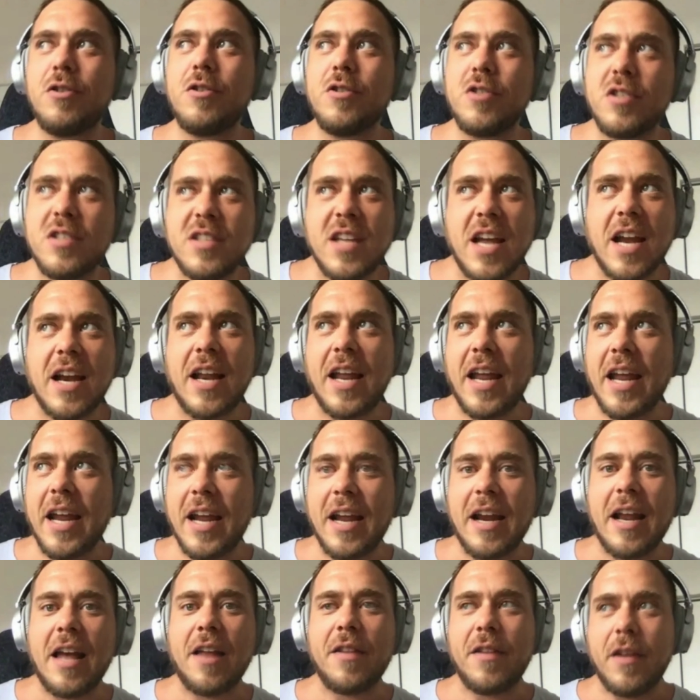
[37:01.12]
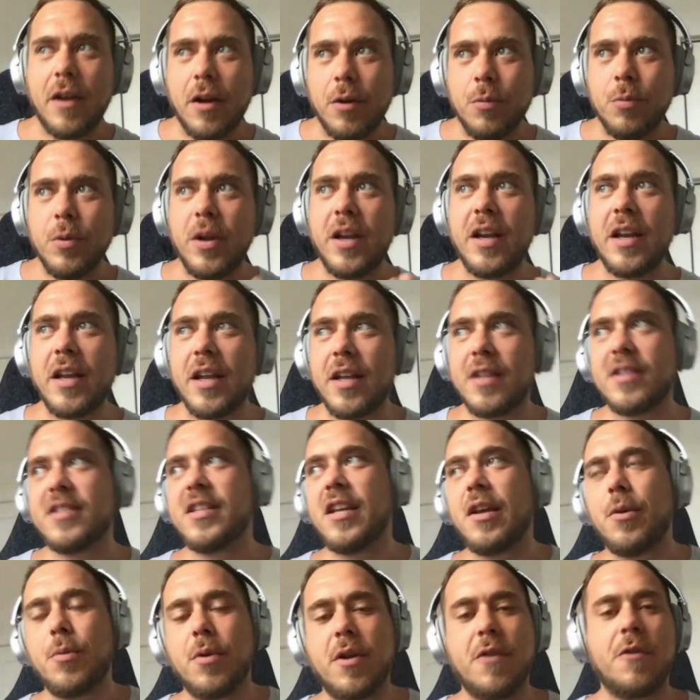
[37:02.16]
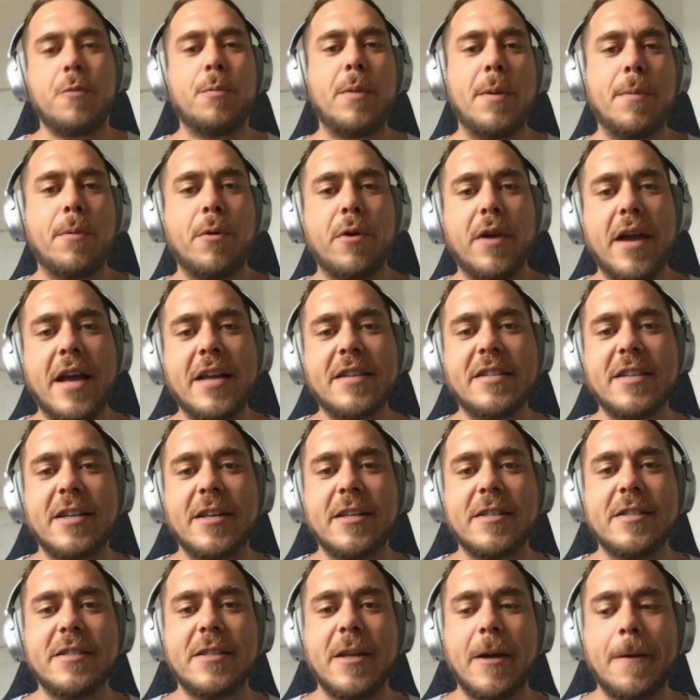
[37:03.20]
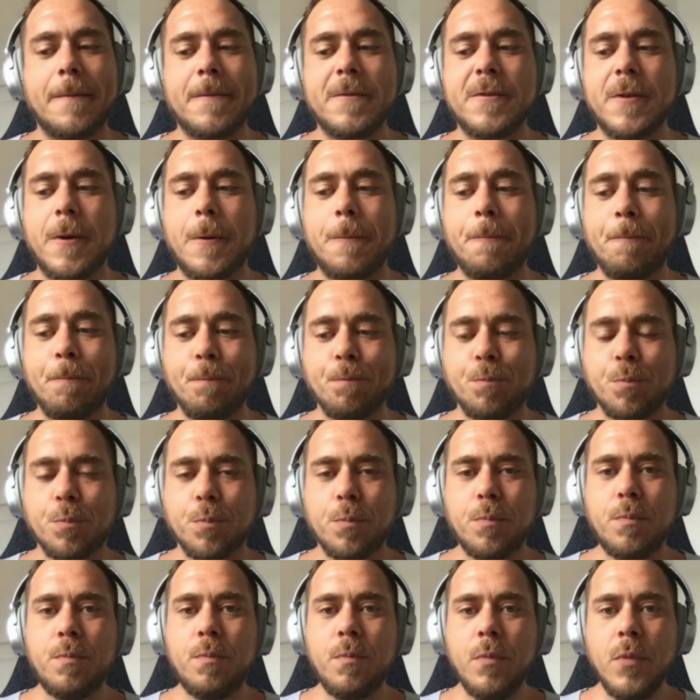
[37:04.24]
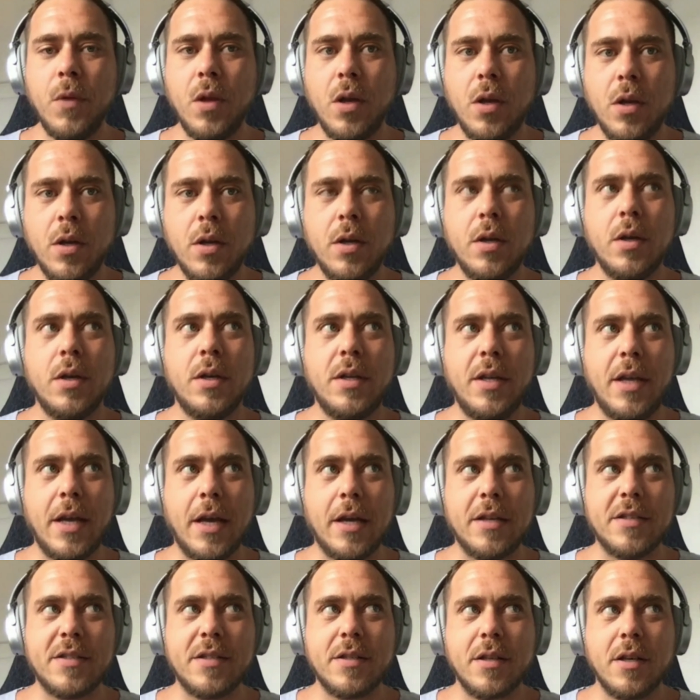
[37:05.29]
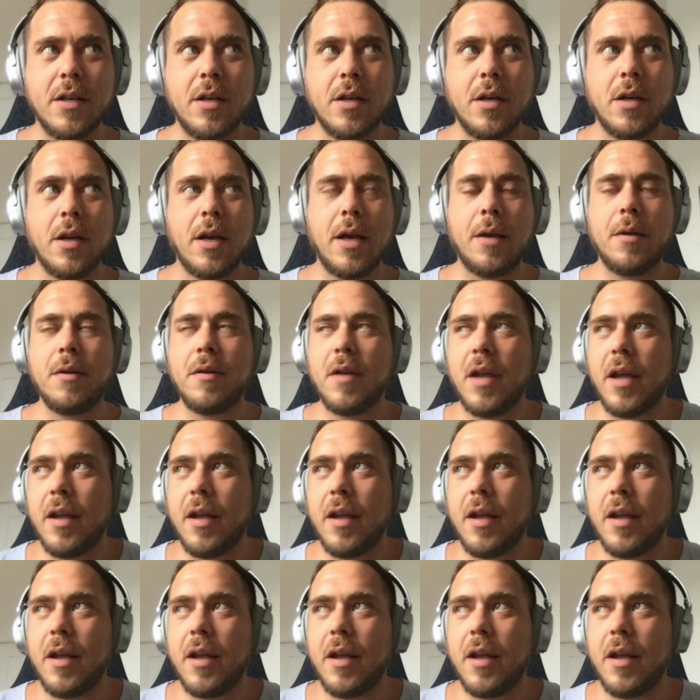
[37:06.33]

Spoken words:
just kind of hanging out in there and reading and seeing what other people are asking and stuff. So yes, and